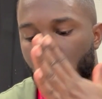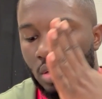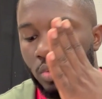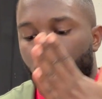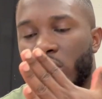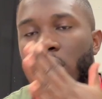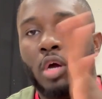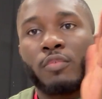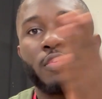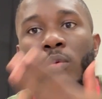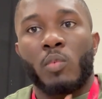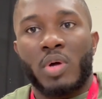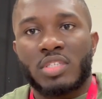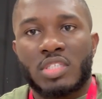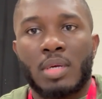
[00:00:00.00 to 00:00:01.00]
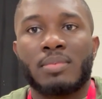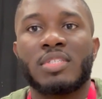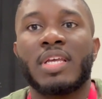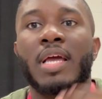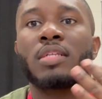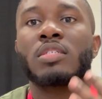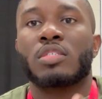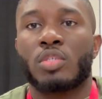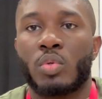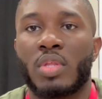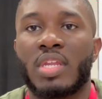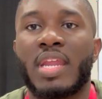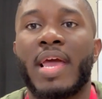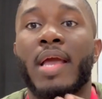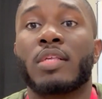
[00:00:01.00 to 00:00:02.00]
we go from one subject to the
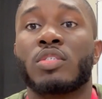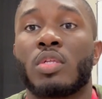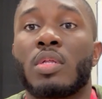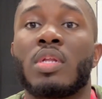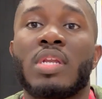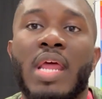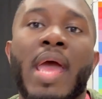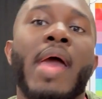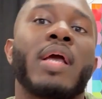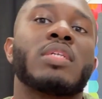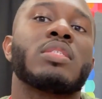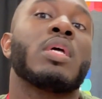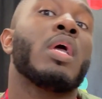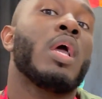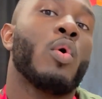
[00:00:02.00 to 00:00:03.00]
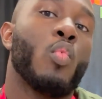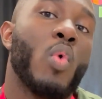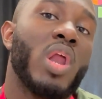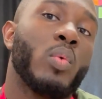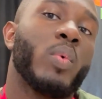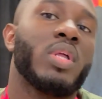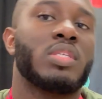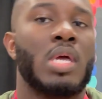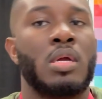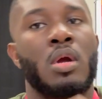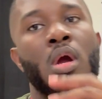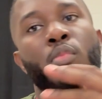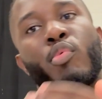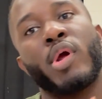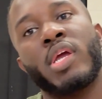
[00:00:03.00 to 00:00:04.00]
next, when we take
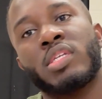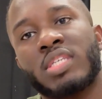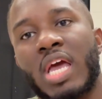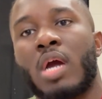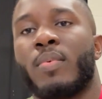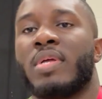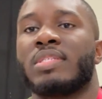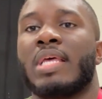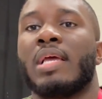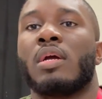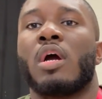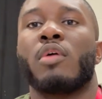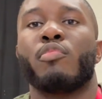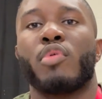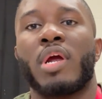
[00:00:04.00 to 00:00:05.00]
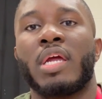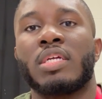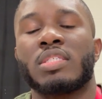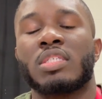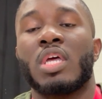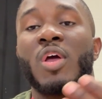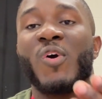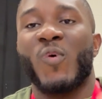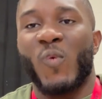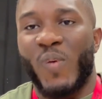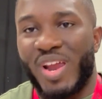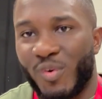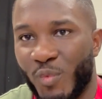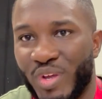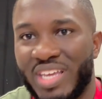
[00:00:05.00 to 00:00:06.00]
our breaks, how we take our breaks,
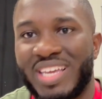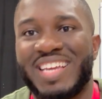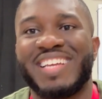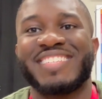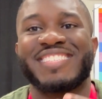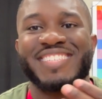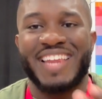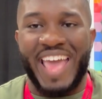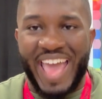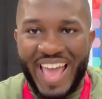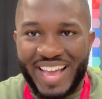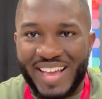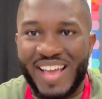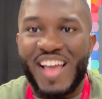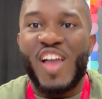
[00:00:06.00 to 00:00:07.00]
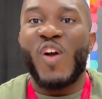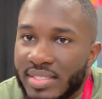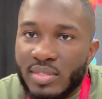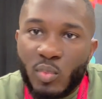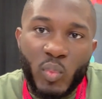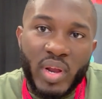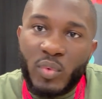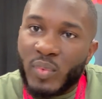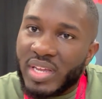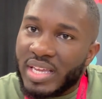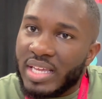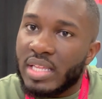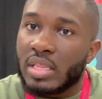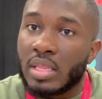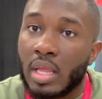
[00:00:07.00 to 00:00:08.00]
when we eat snack, when we
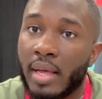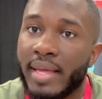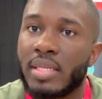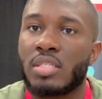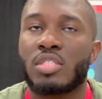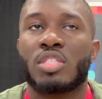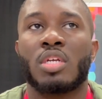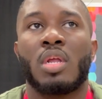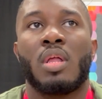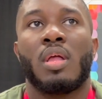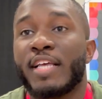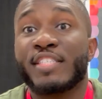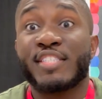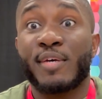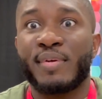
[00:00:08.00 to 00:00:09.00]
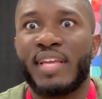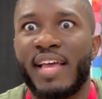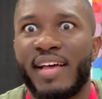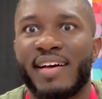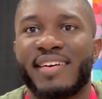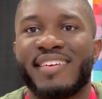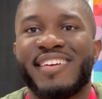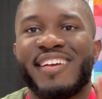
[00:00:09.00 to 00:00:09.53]
eat lunch. So yeah,